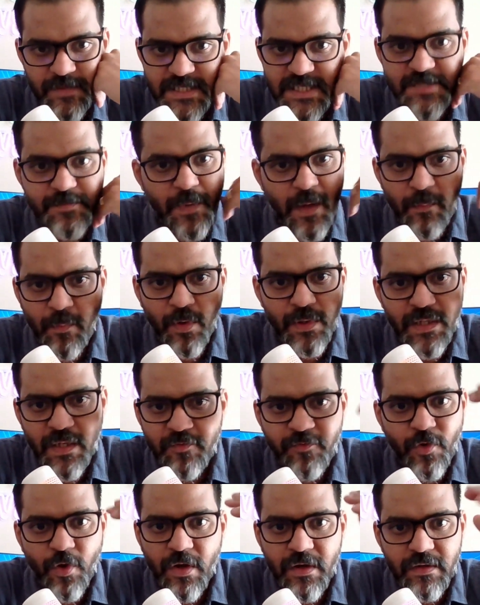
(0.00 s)
which is
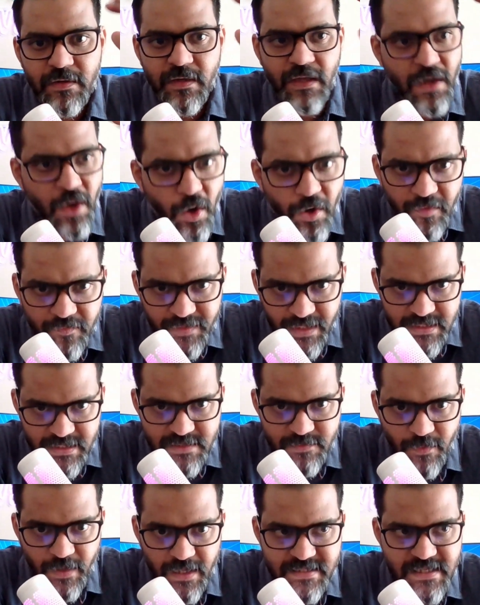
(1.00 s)
promoted for a lot of
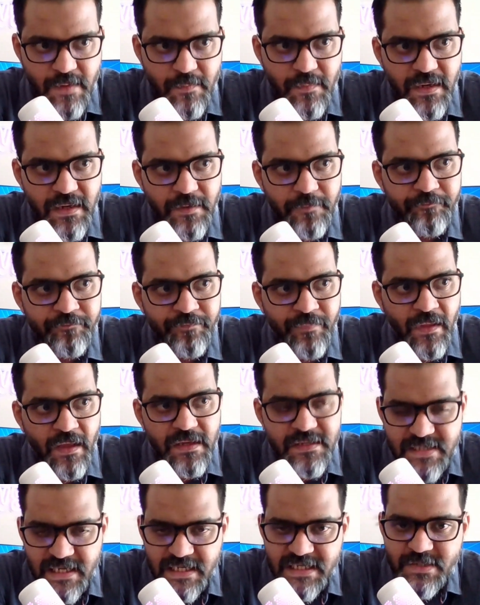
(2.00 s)
things. For example,
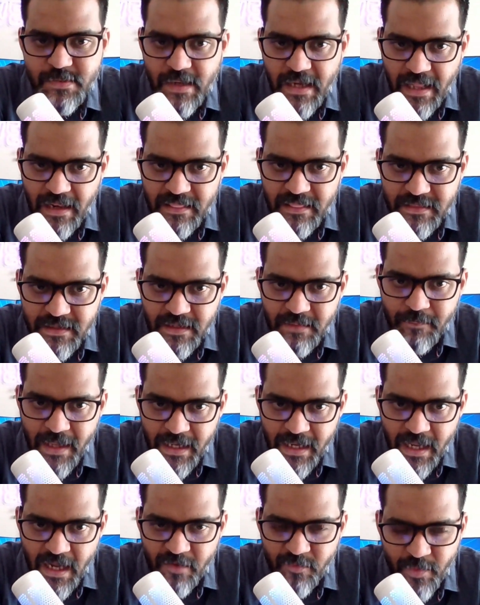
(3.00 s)
sexual health in
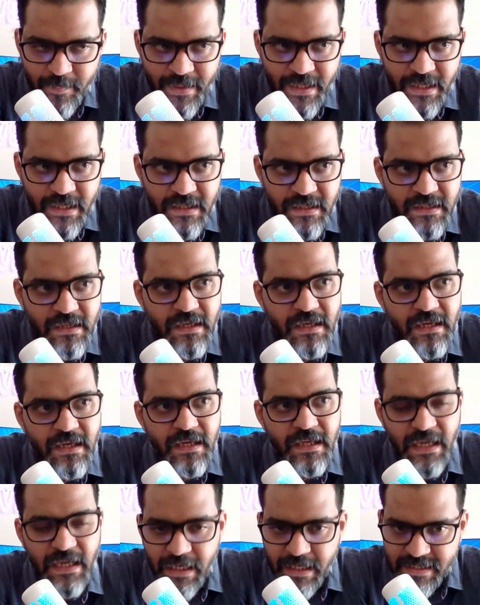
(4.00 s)
men and women,
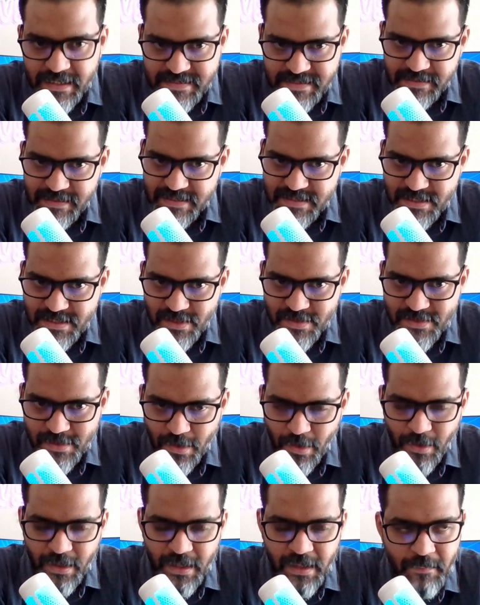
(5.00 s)
increasing
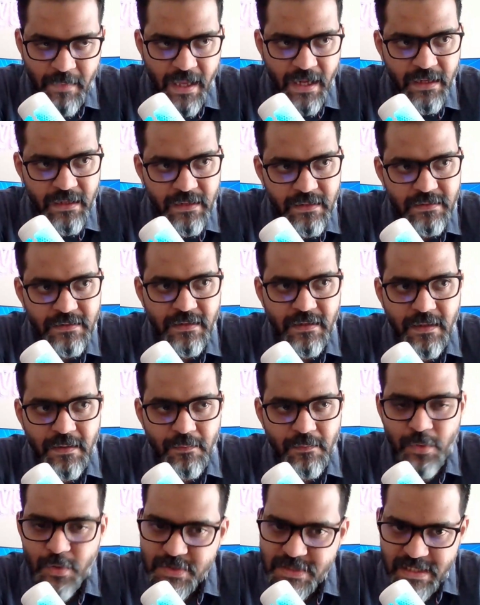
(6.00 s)
testosterone in men,
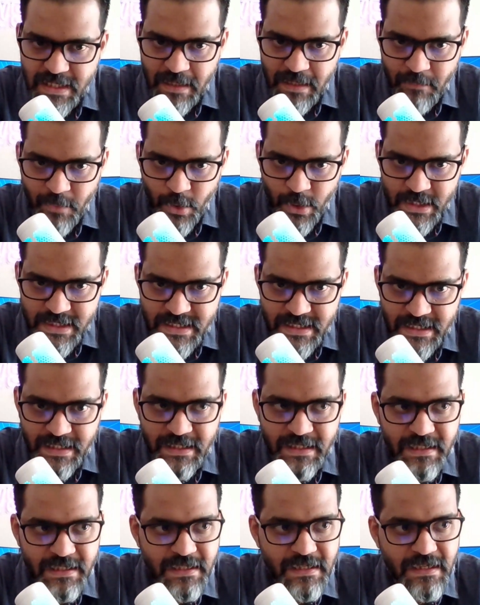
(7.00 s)
boosting
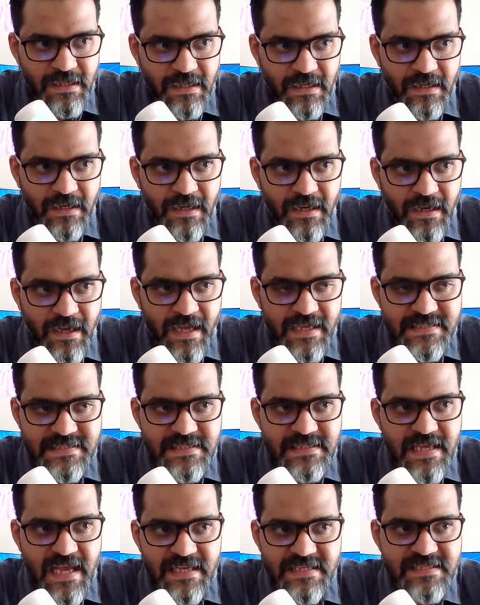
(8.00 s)
immunity, uh,
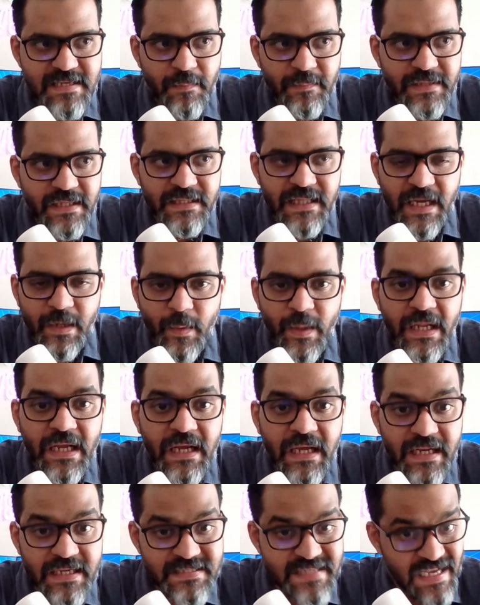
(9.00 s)
as as something that would
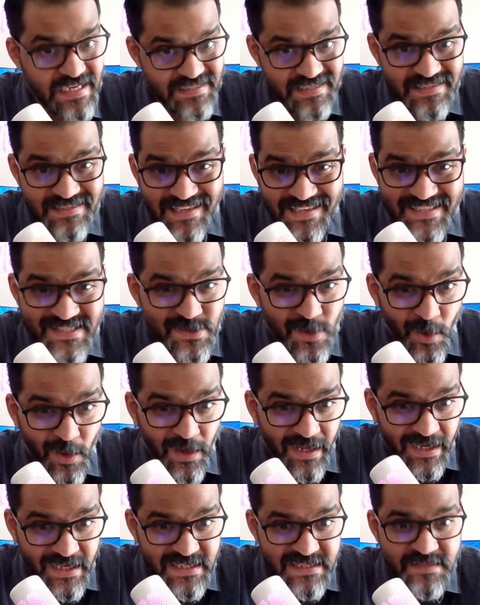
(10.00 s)
increase mm. exercise
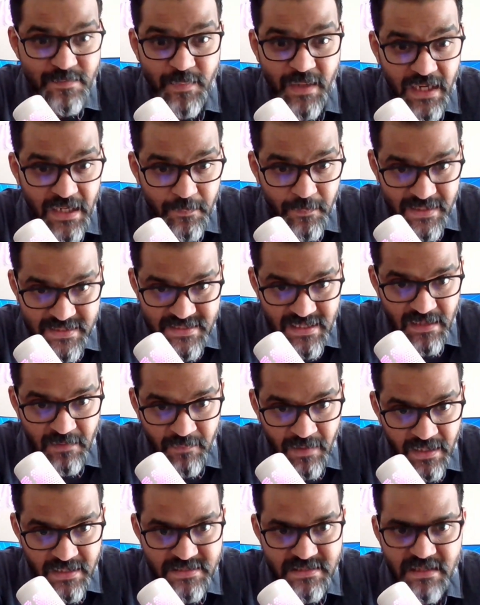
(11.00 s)
tolerance, build
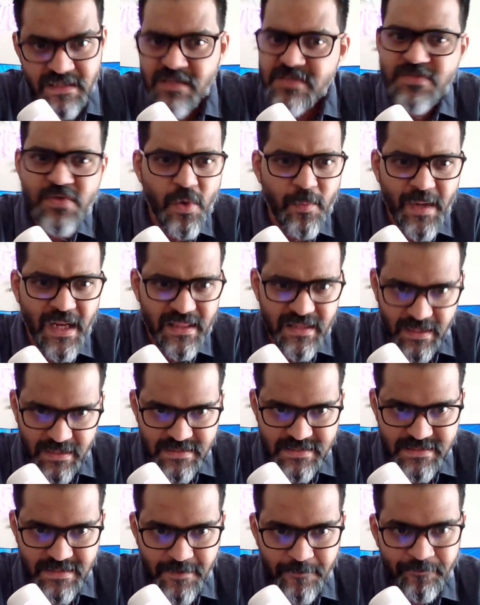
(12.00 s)
muscle mass, you know, so many
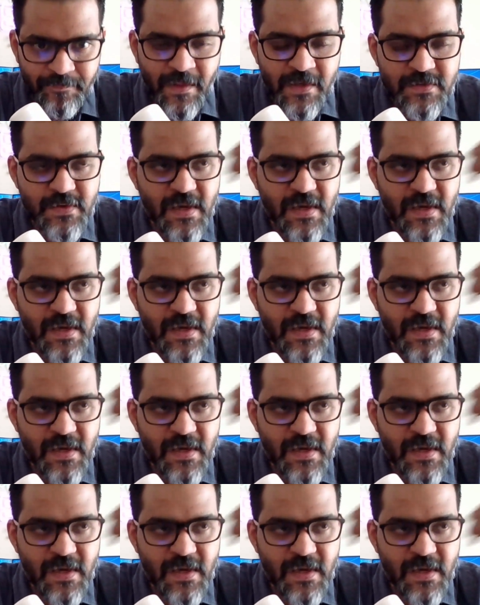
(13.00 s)
things.